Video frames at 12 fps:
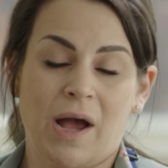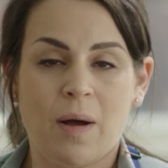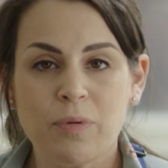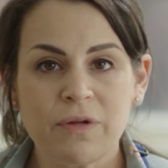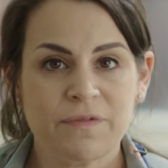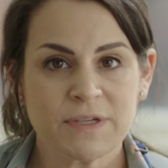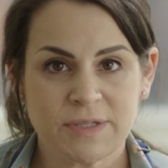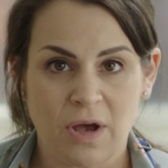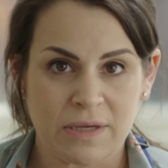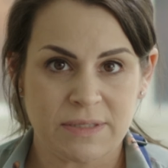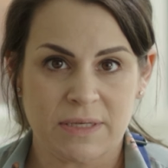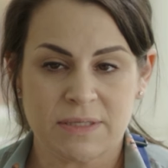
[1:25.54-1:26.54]
a couple of the
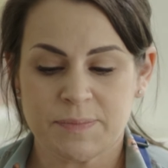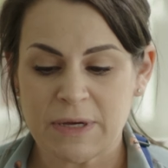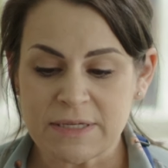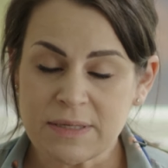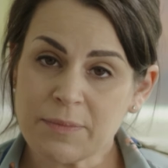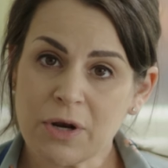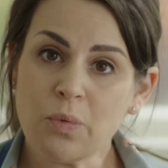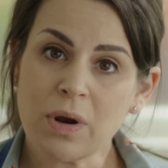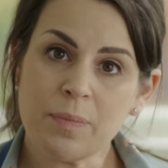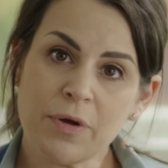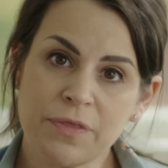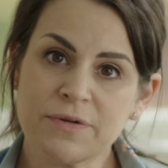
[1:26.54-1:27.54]
sauces because I'm gonna
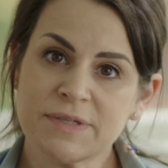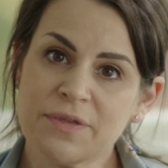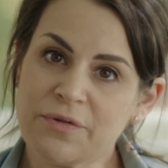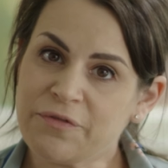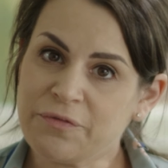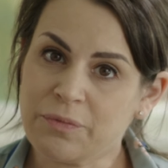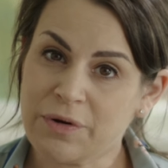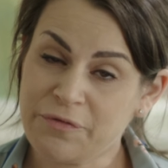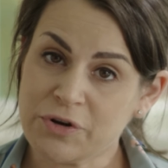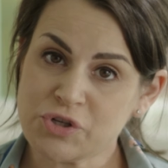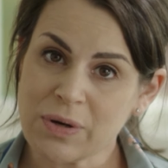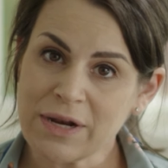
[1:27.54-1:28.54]
wanna put those in the
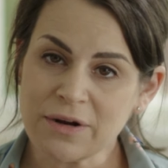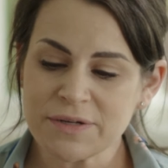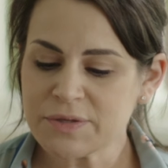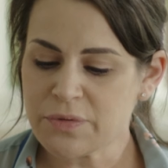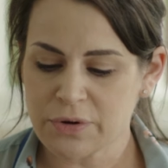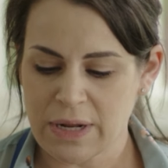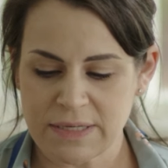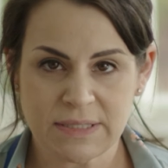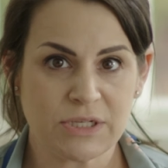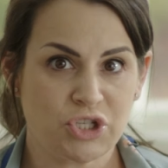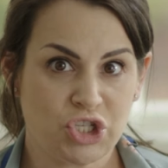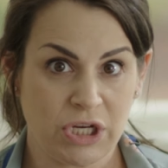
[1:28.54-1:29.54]
refrigerator so they're nice
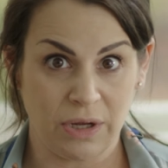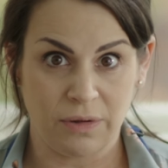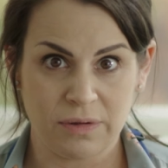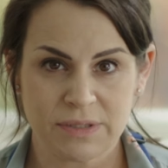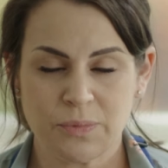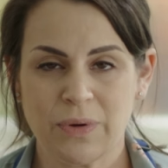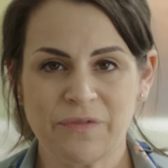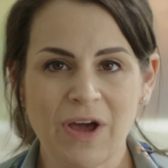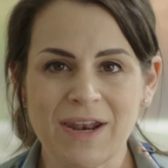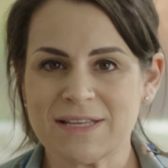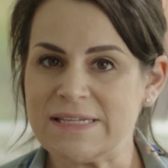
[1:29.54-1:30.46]
and chilled. We've got a